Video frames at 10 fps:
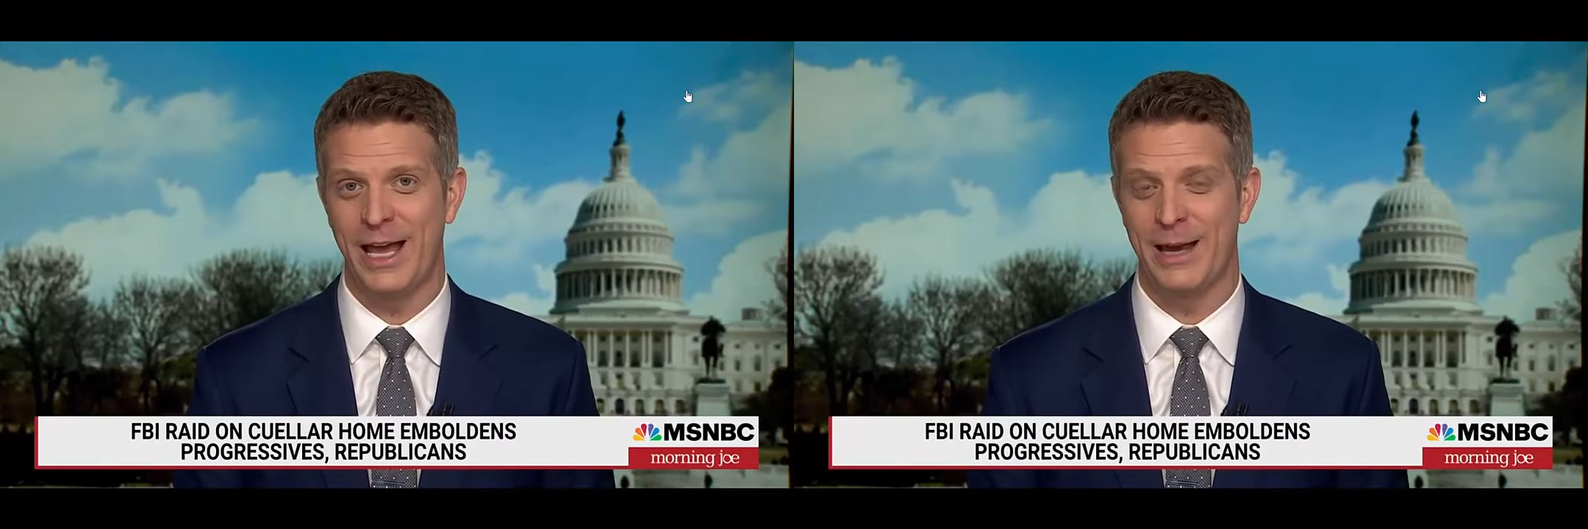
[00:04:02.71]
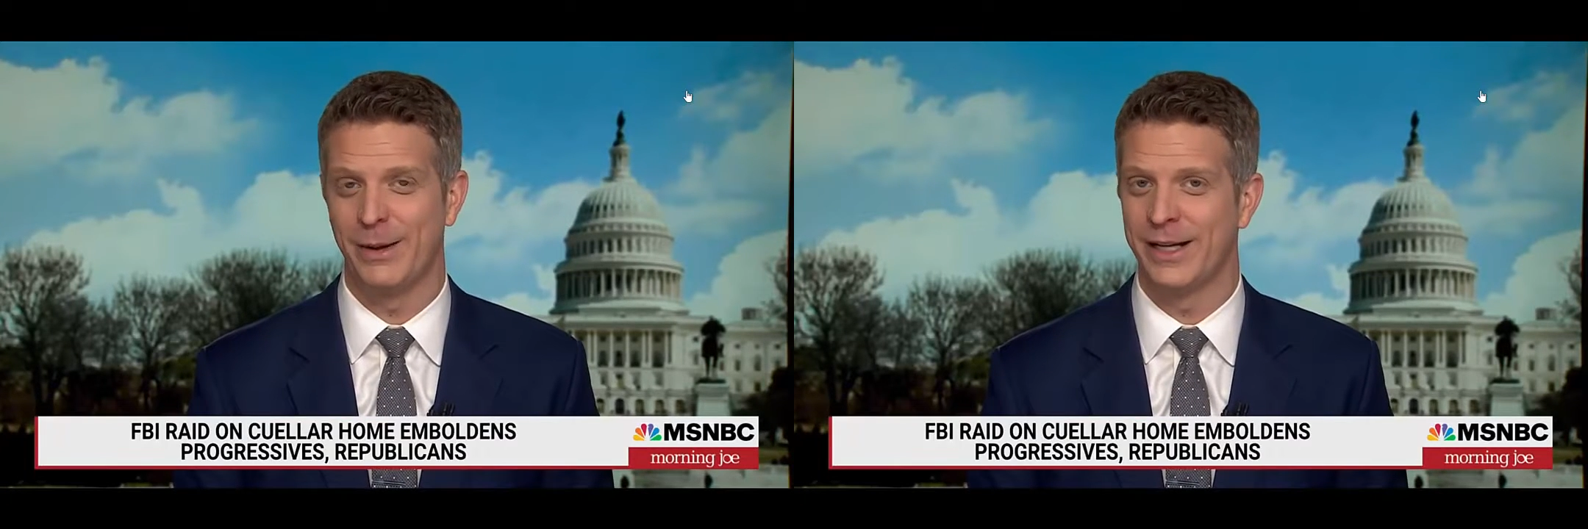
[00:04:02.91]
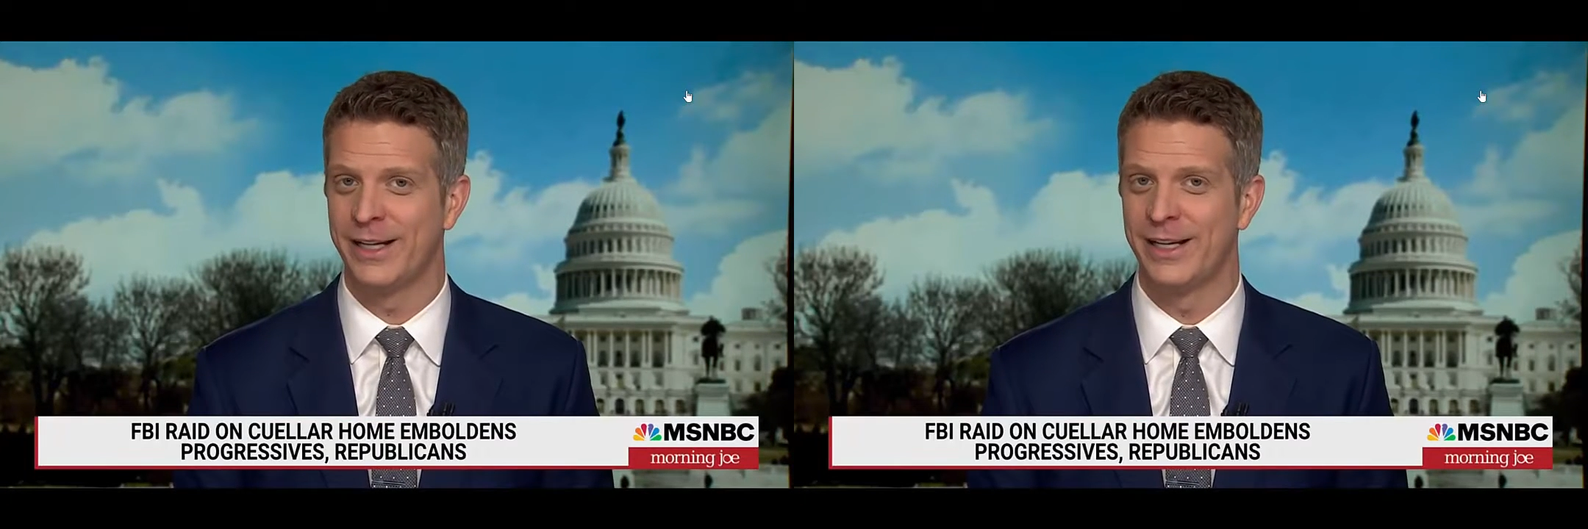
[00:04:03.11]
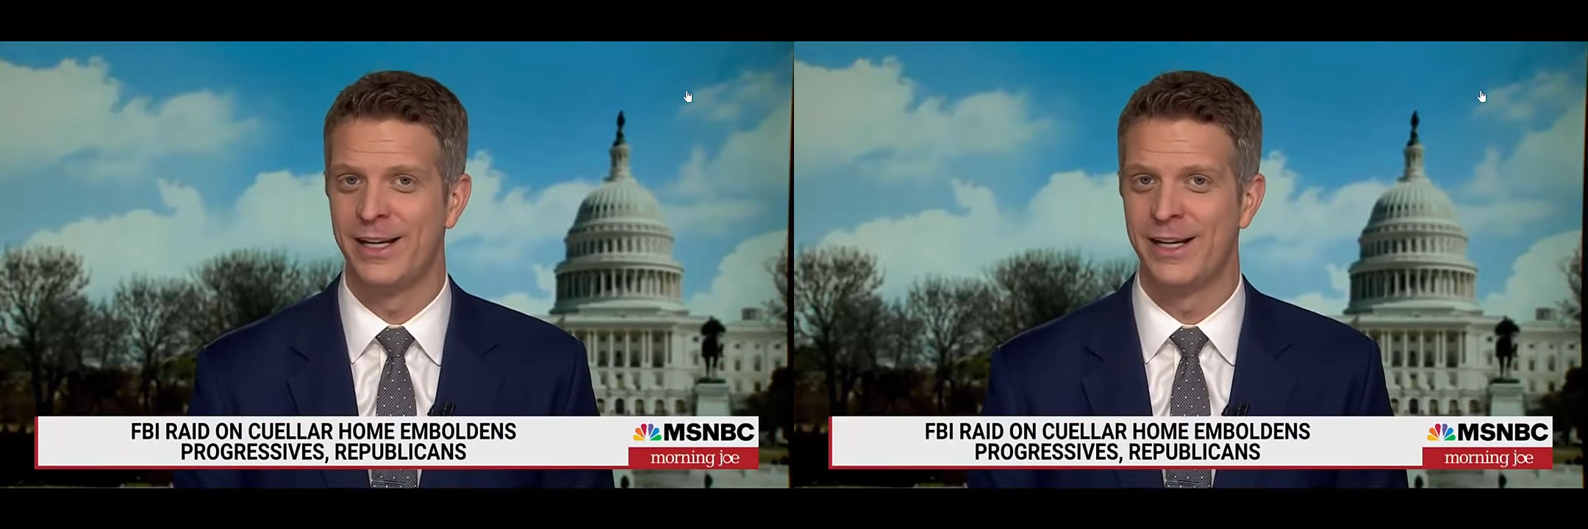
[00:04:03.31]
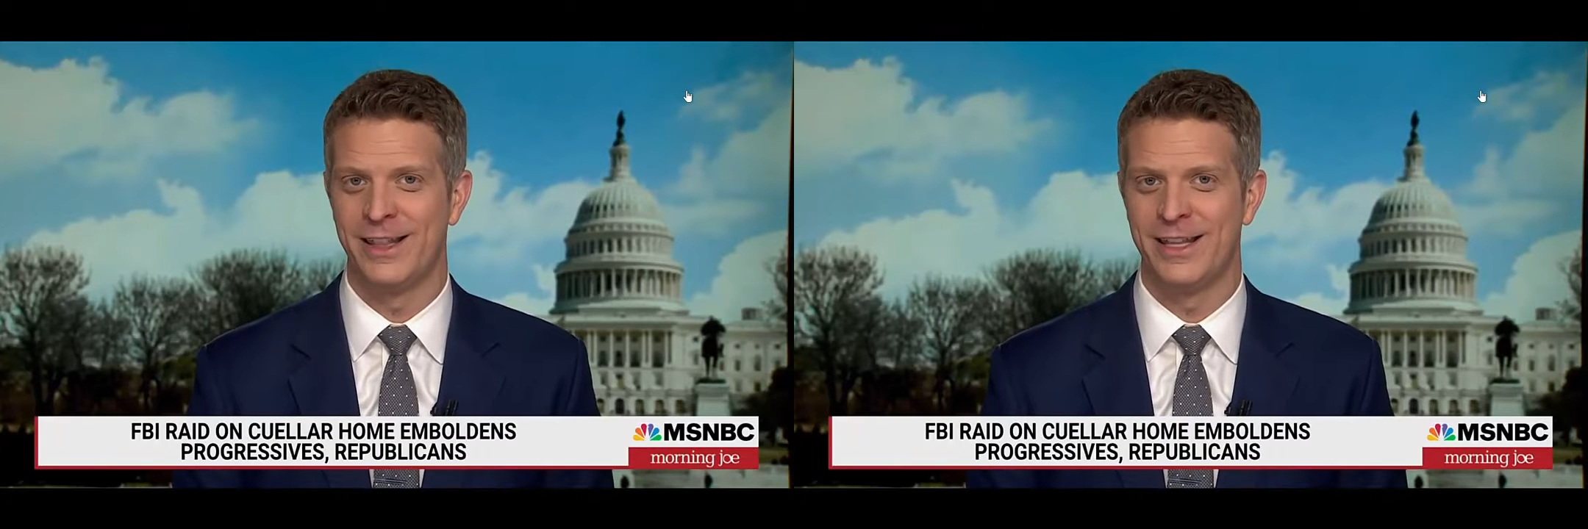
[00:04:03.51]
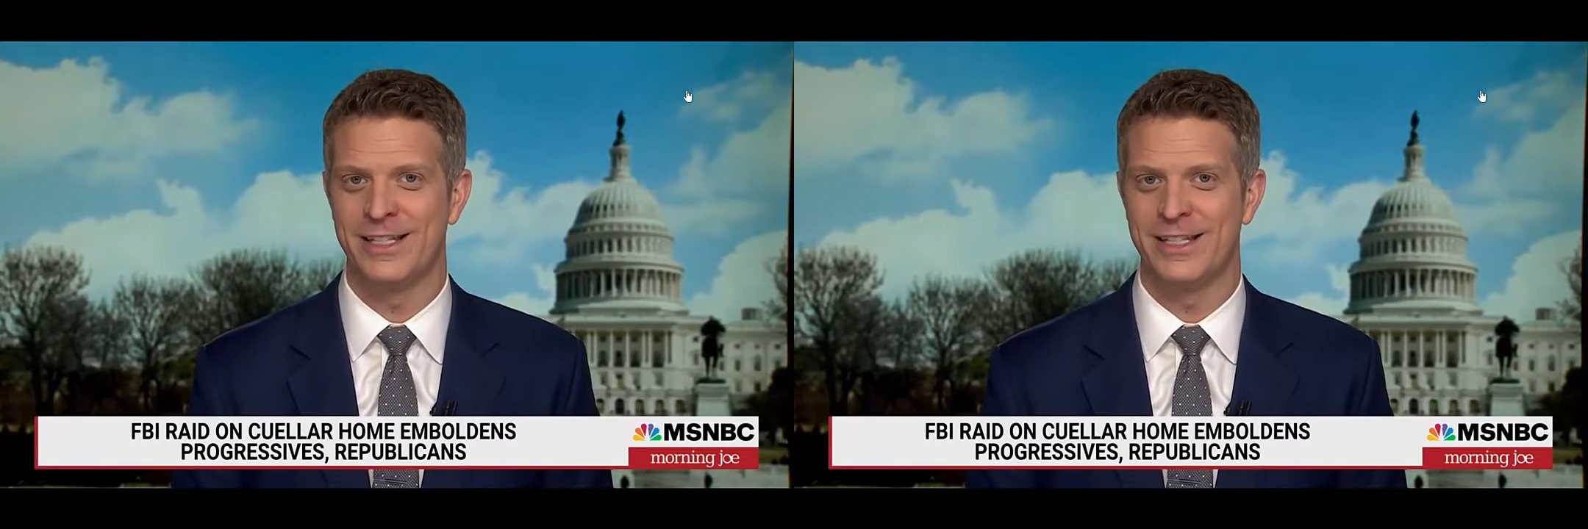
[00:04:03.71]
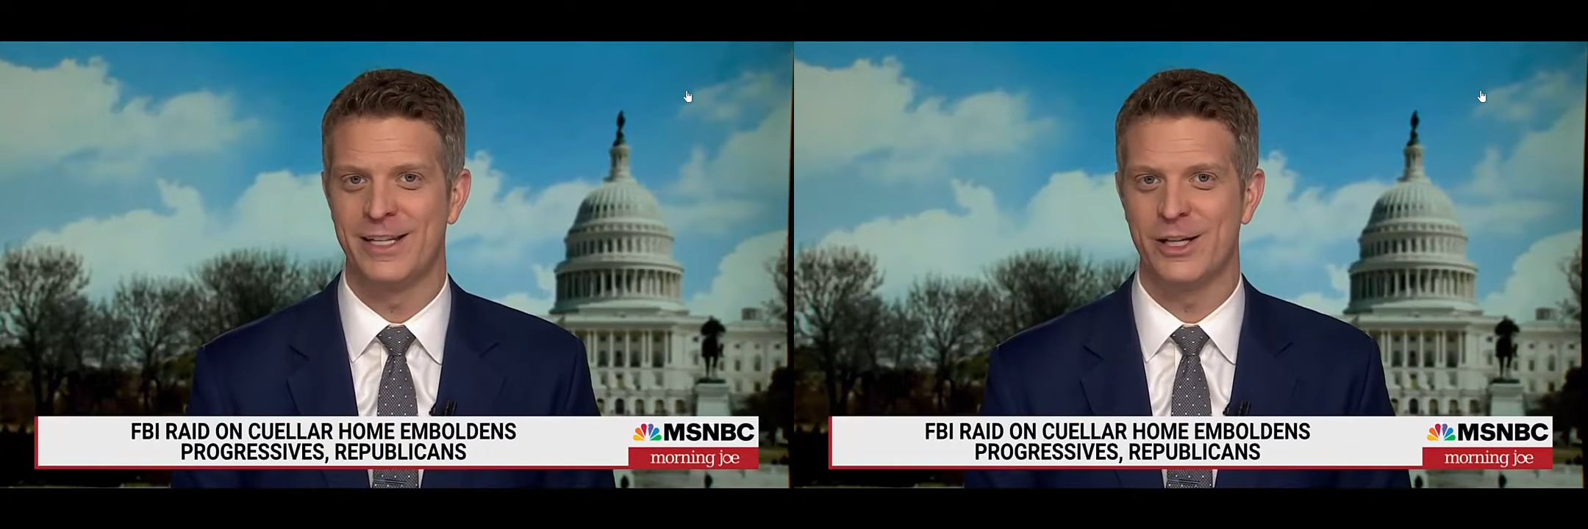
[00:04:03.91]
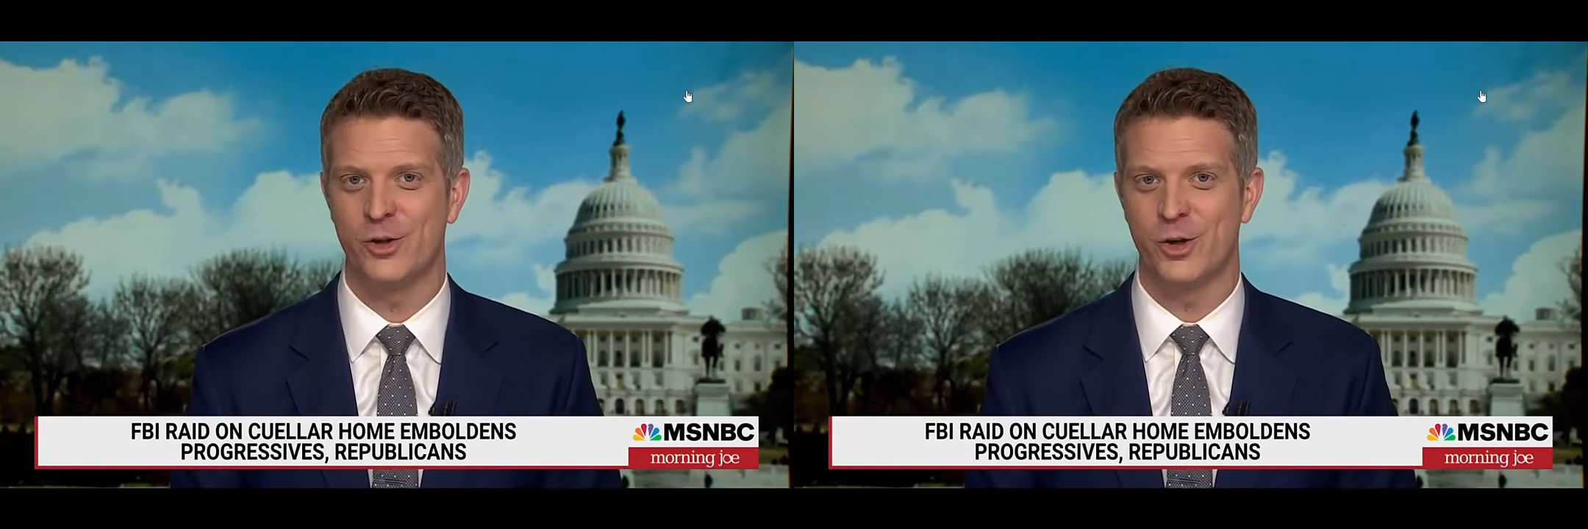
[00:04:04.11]
But this district
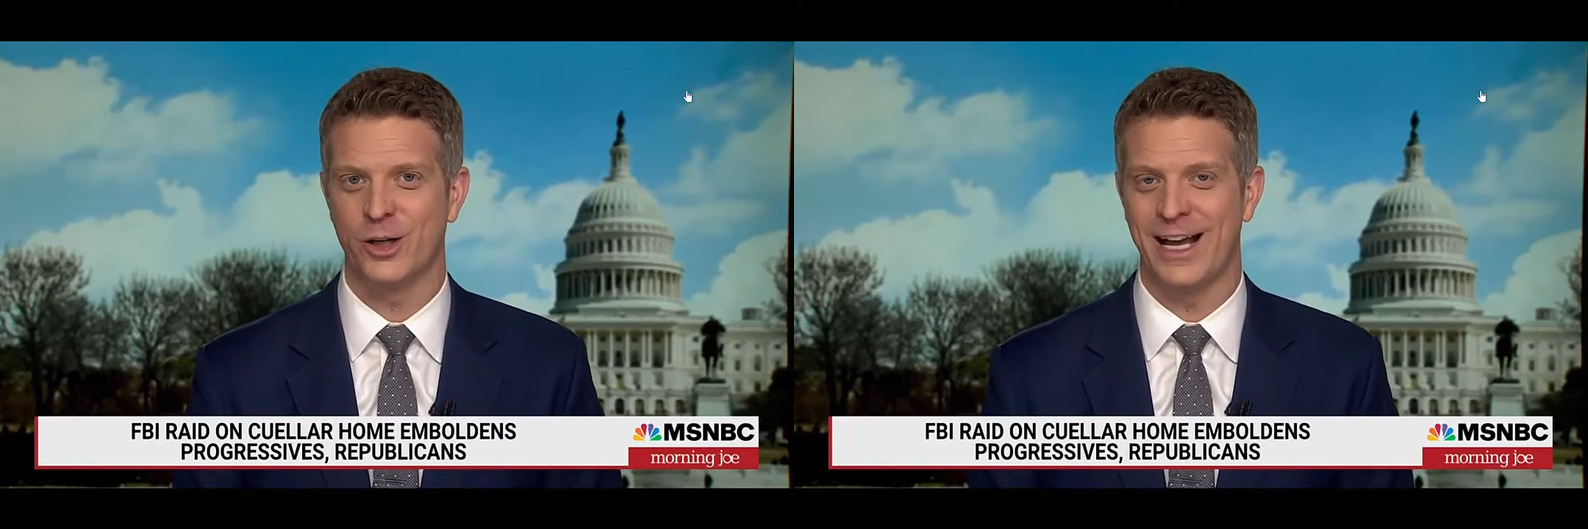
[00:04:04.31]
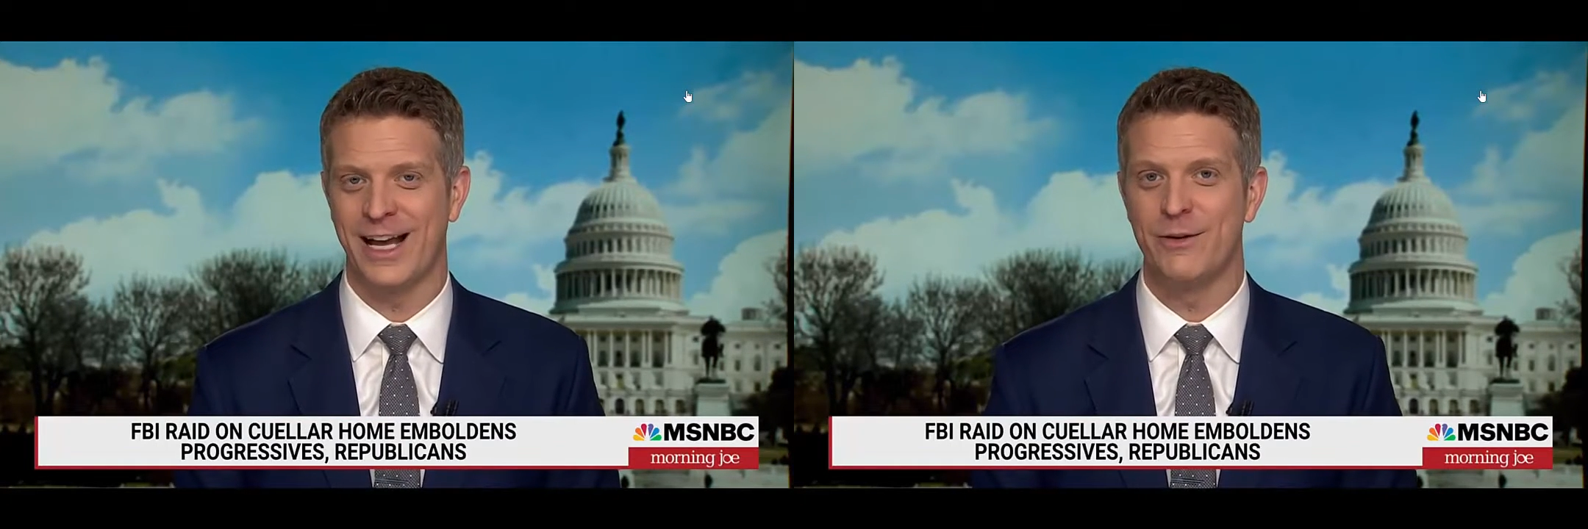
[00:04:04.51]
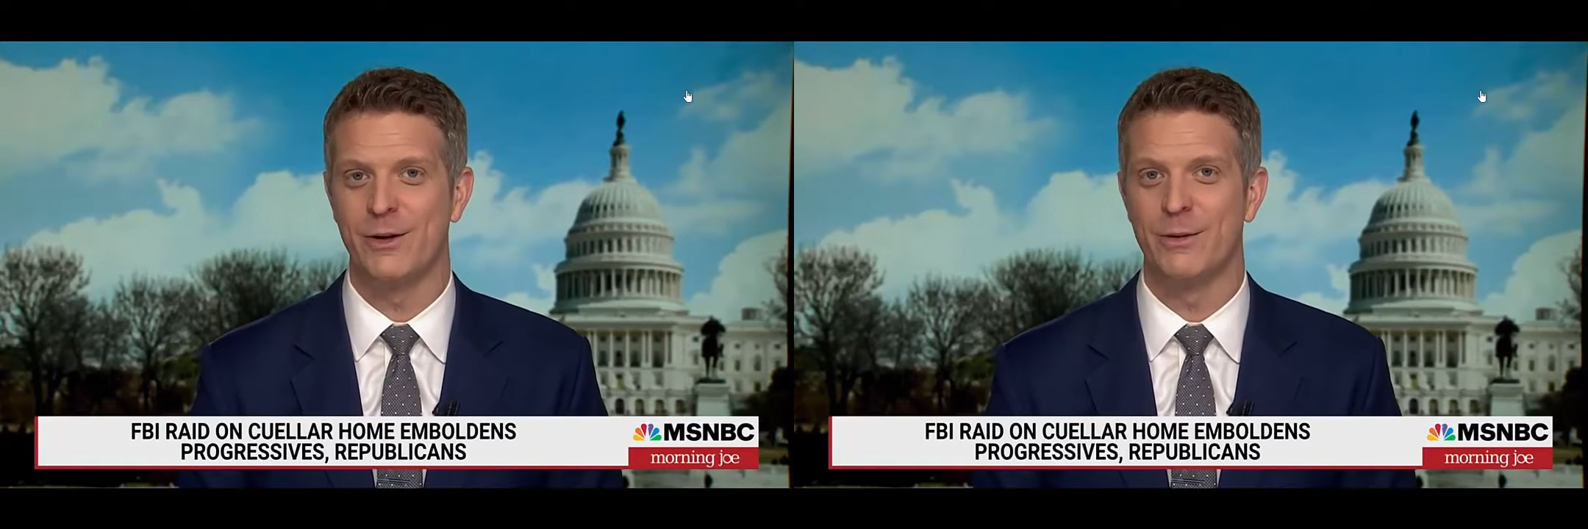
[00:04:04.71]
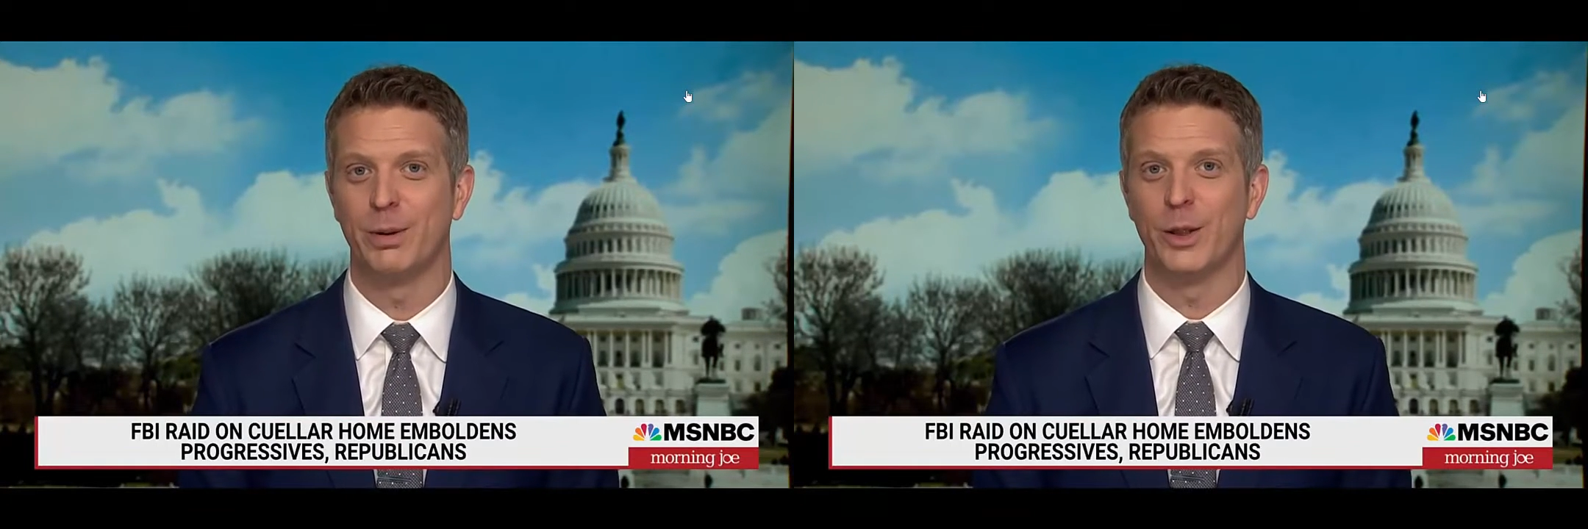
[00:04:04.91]
got even bluer in